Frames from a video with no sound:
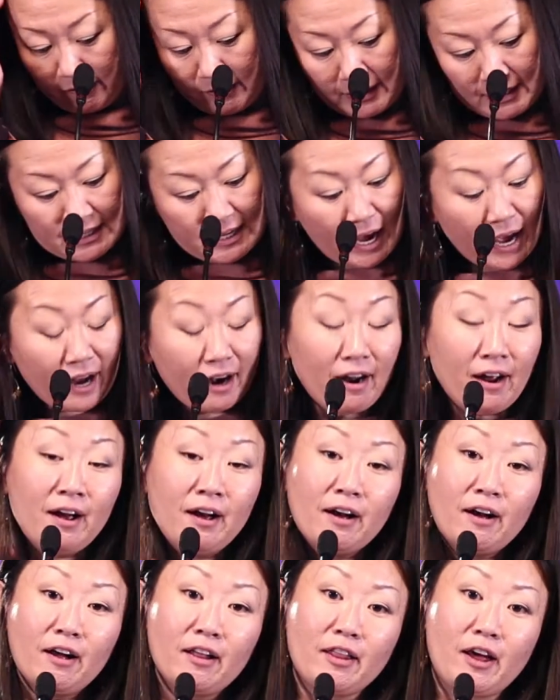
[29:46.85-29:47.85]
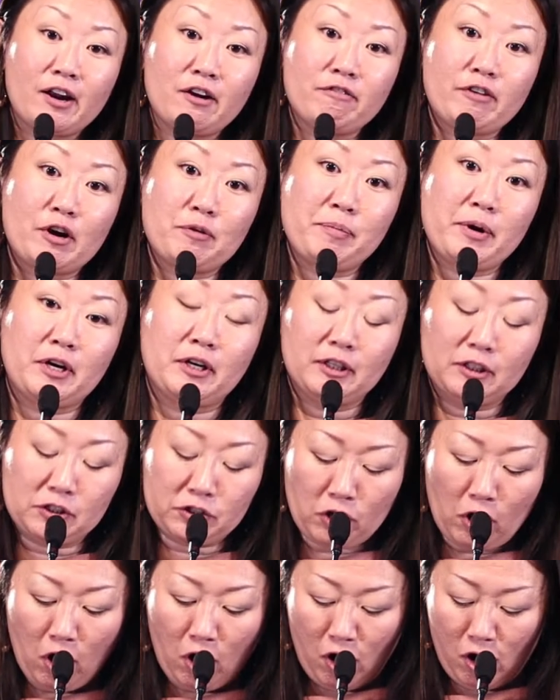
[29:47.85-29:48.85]
is that a lot of our parents
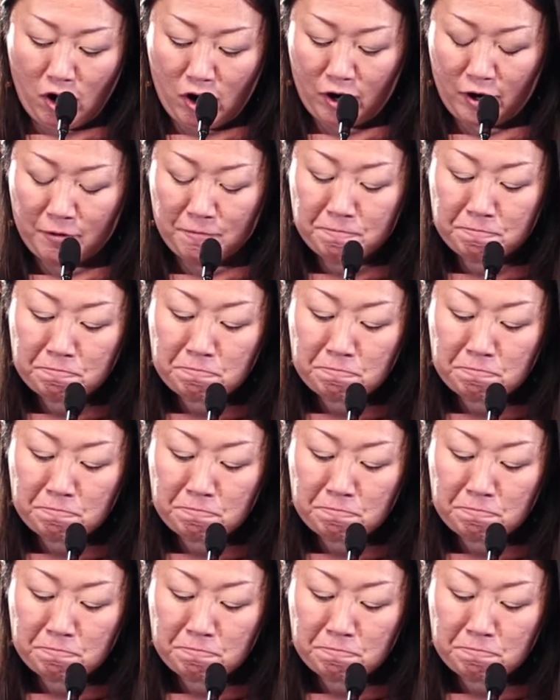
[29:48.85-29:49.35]
are